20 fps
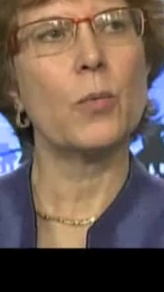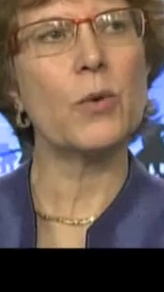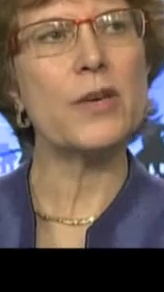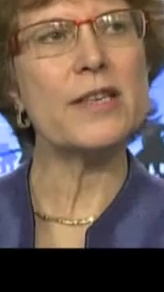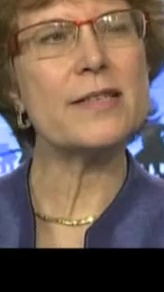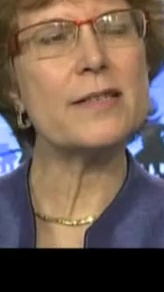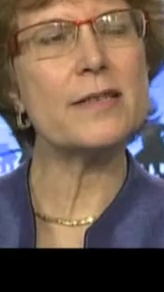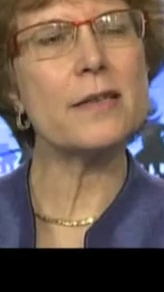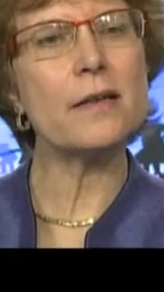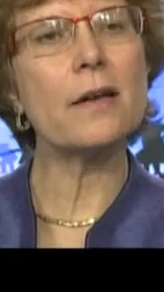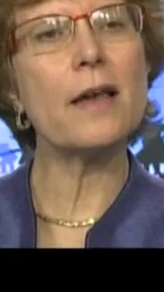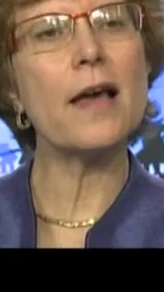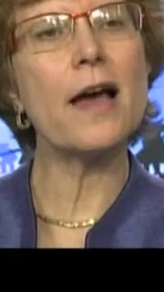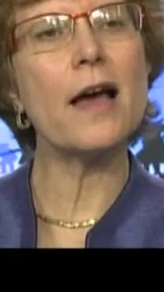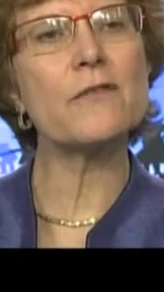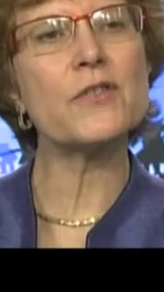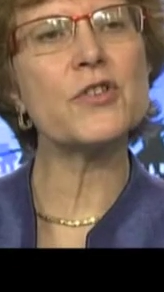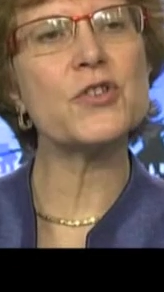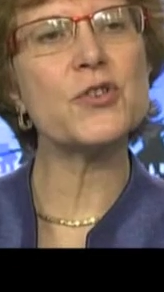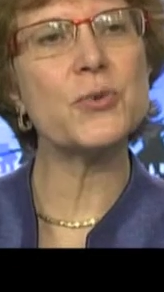We still
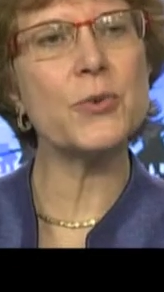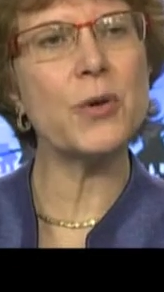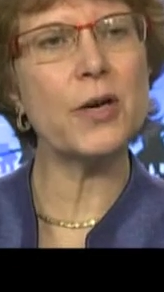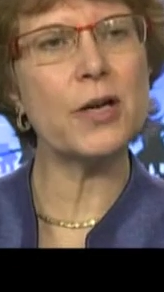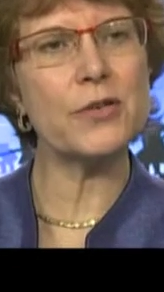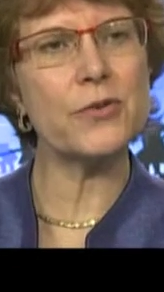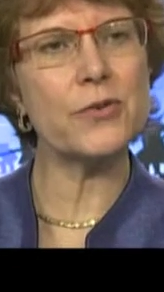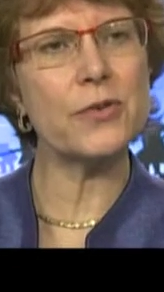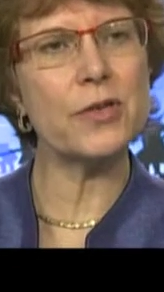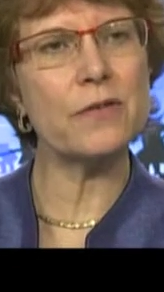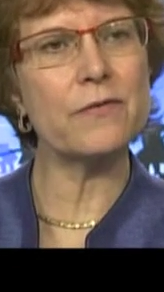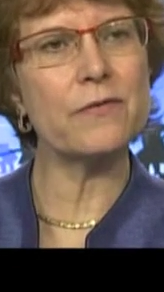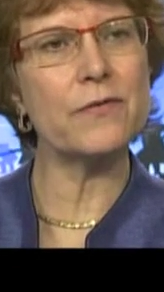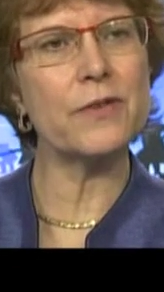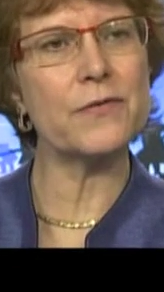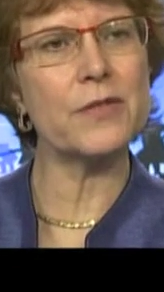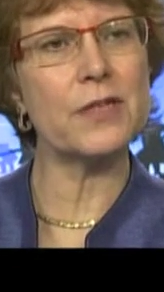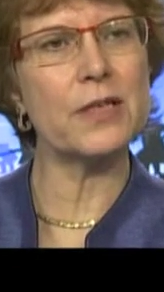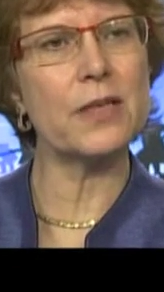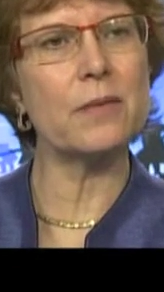have
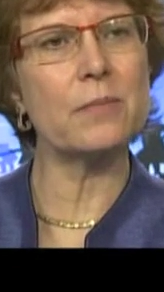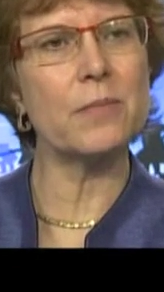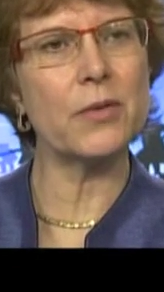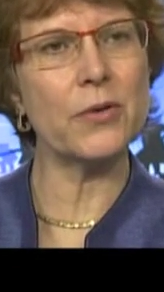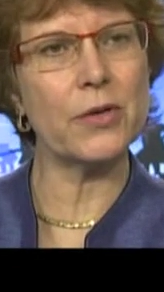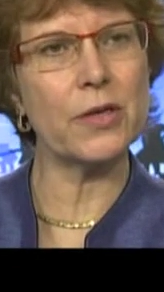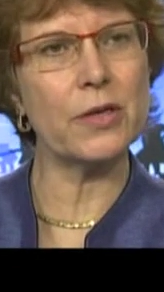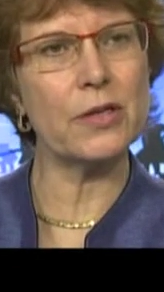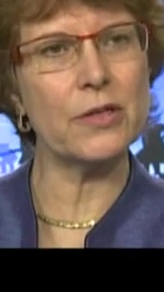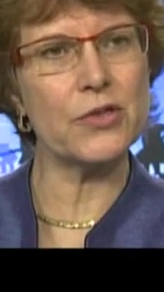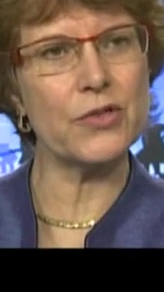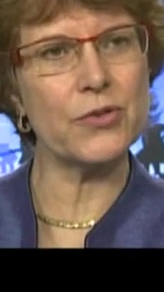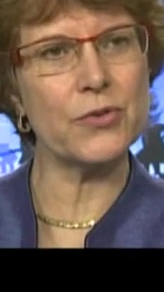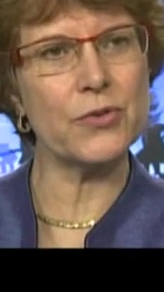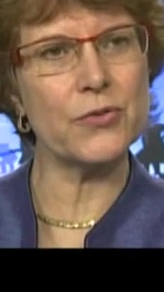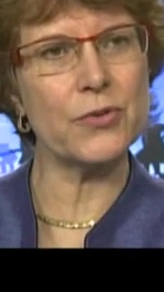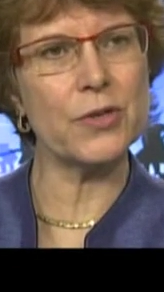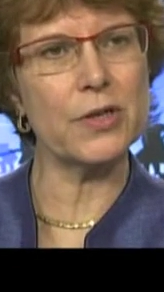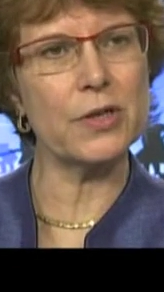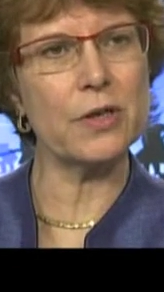215 million
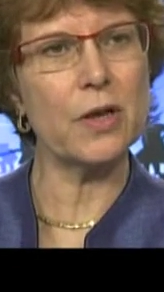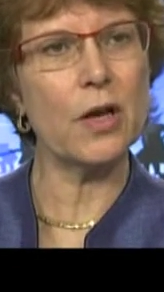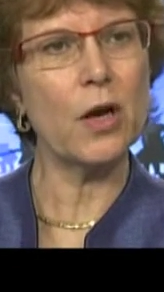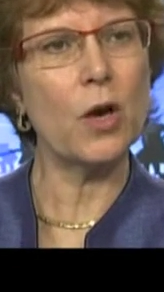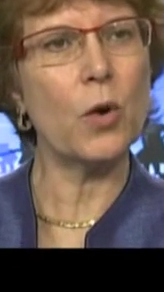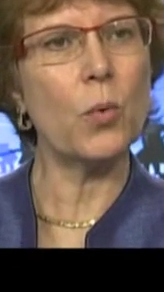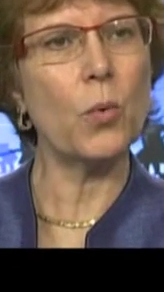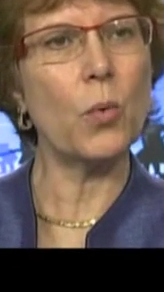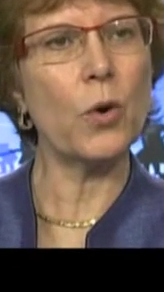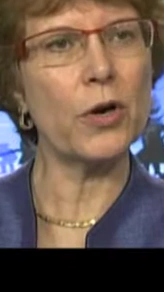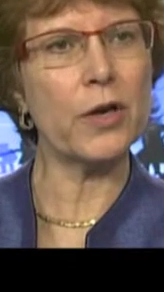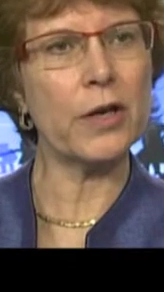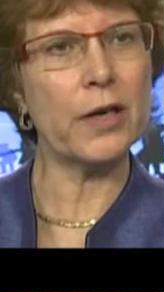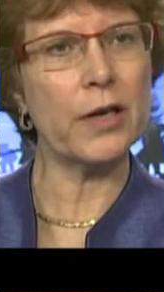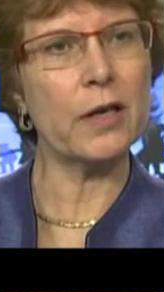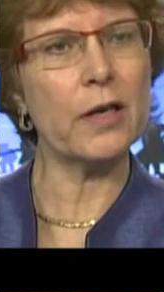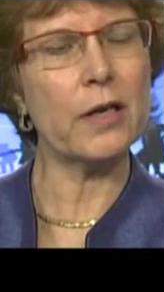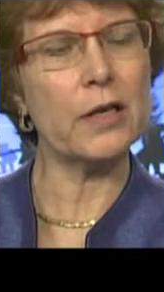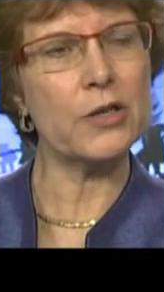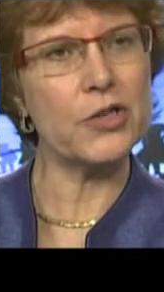children
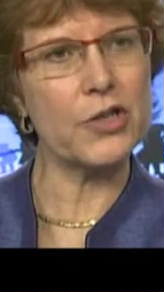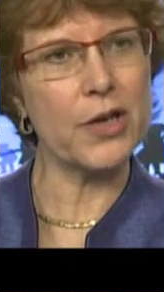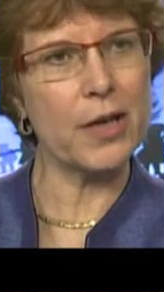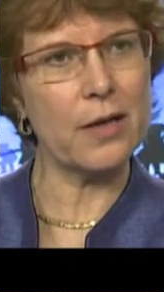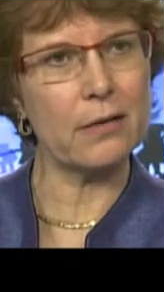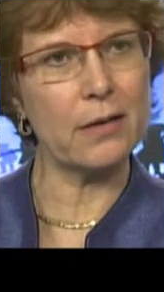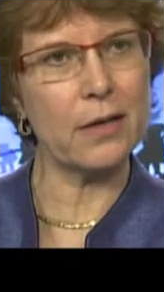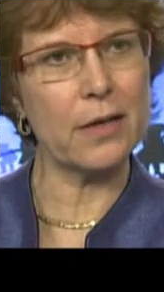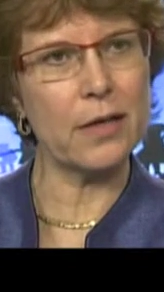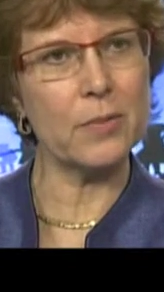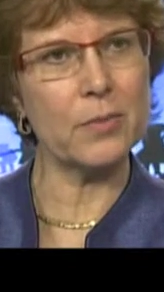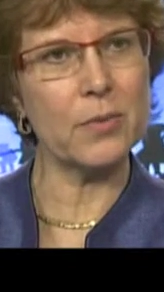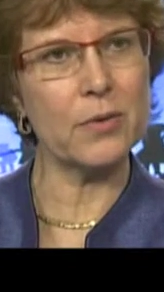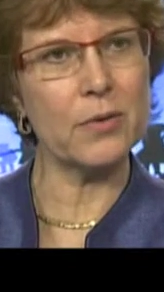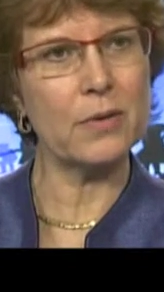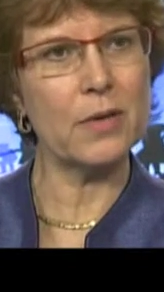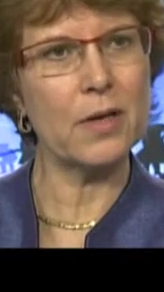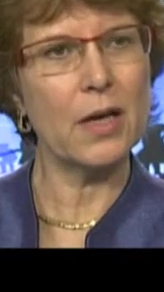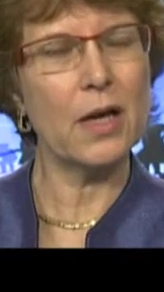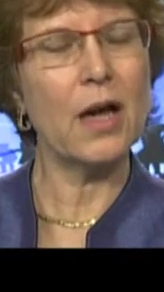working in child
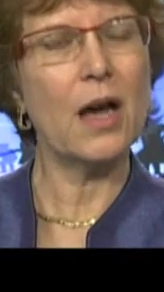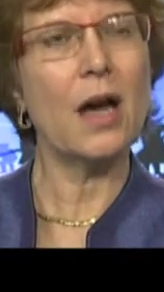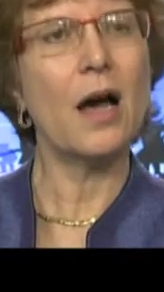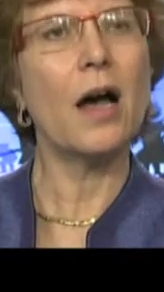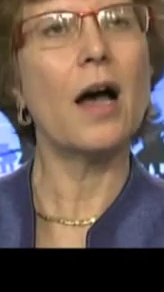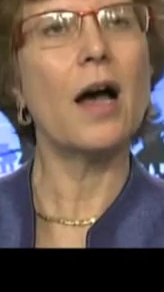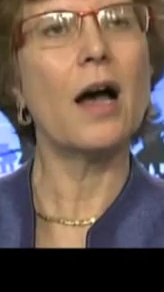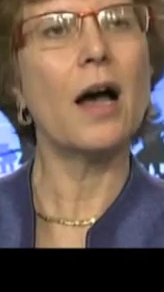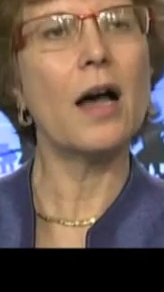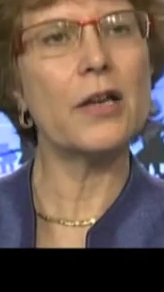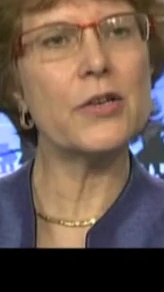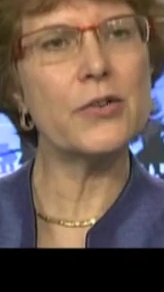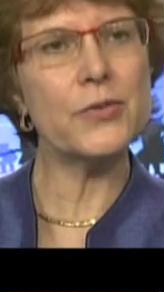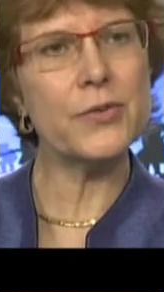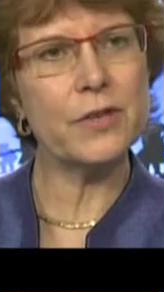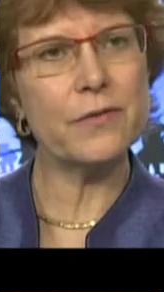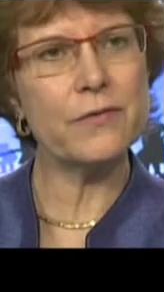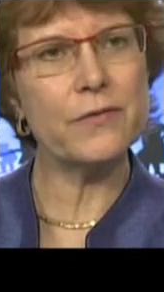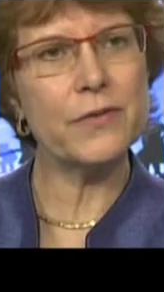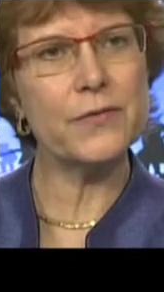labor.
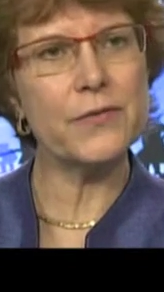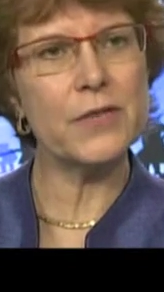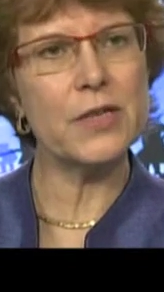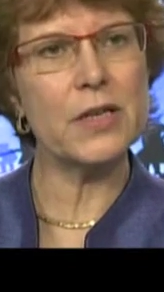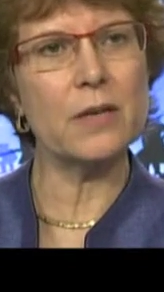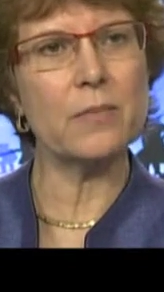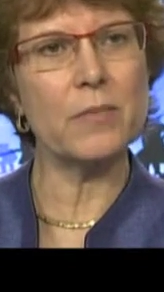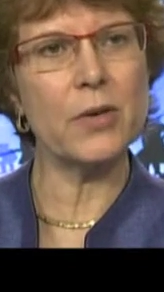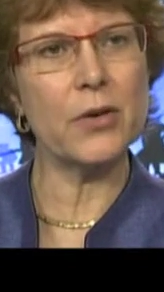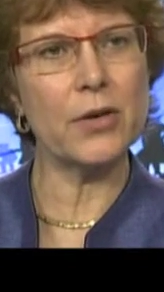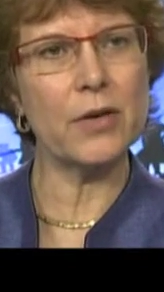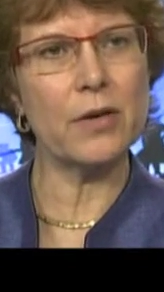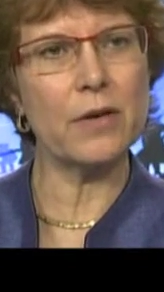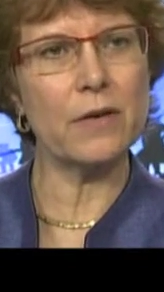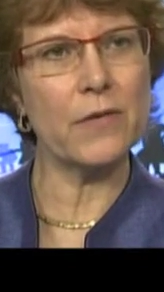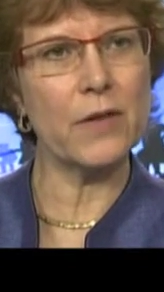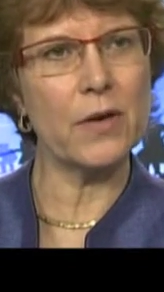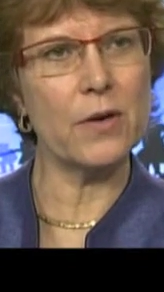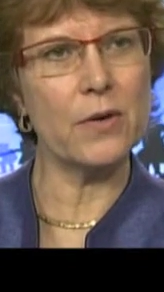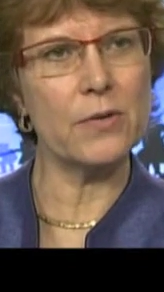115 million
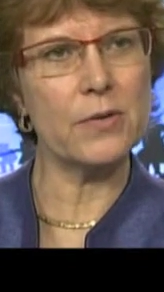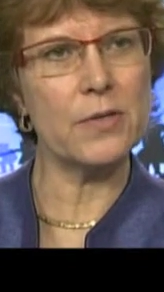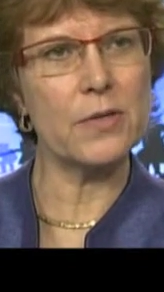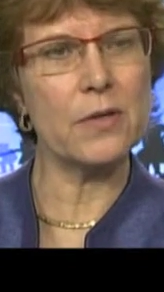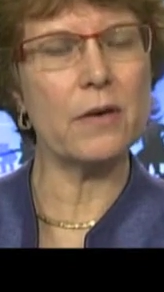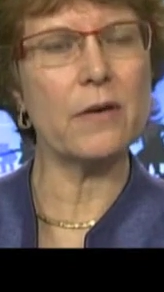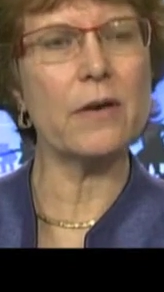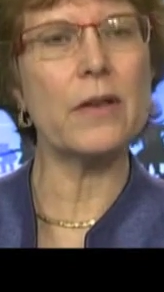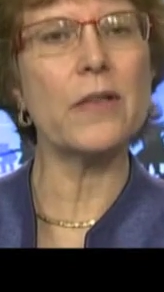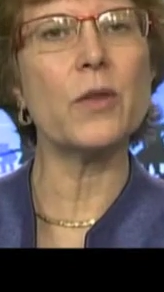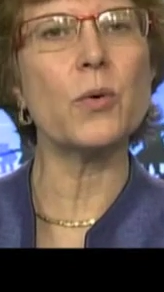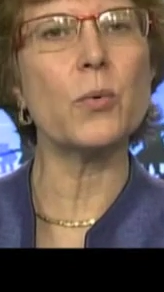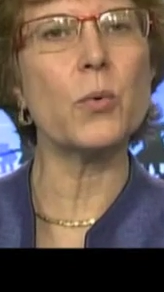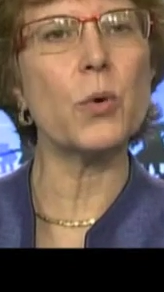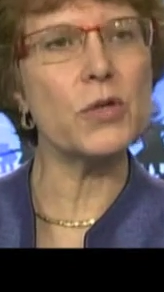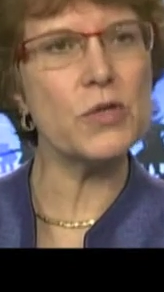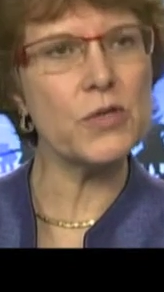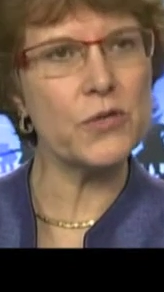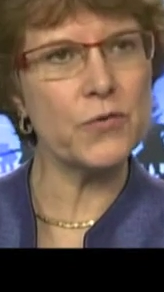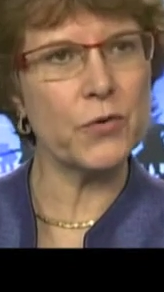of those are in the
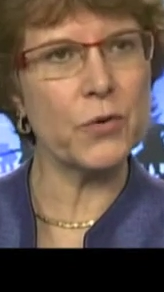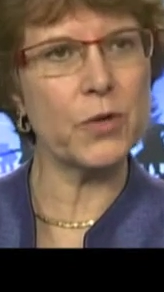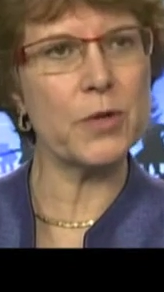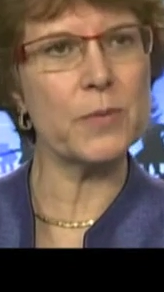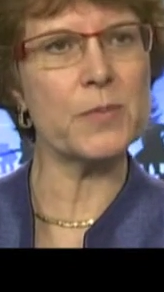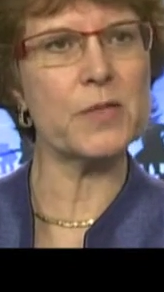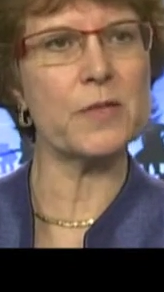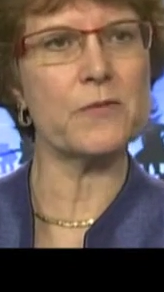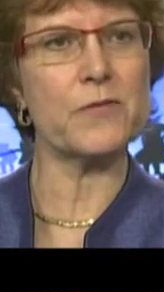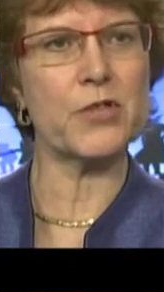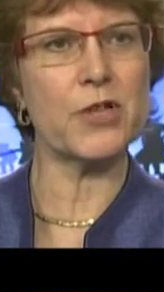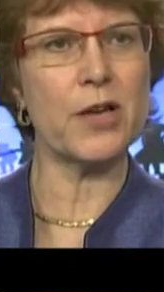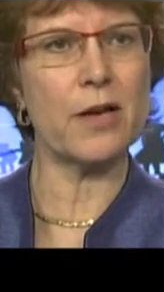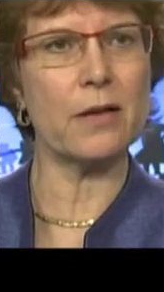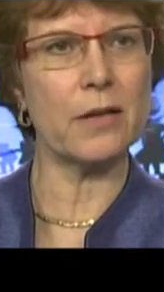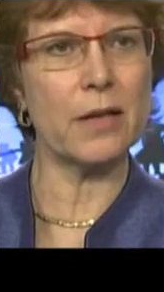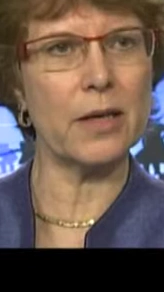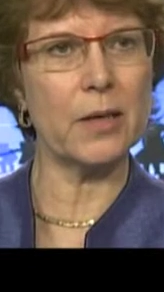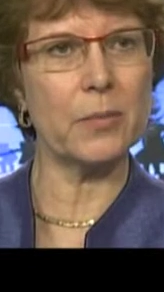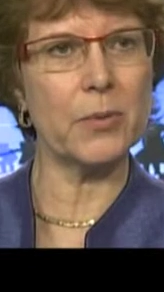worst forms of
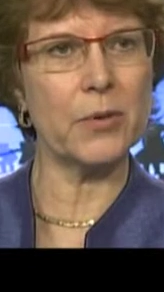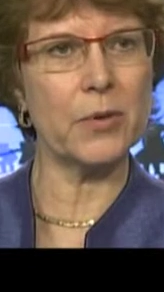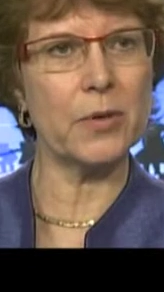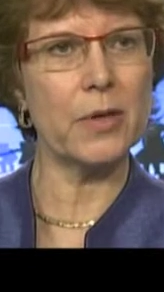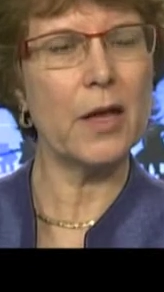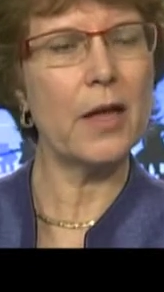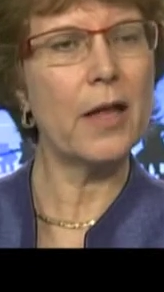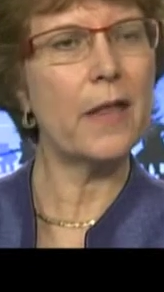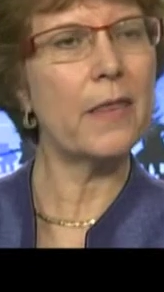child labor.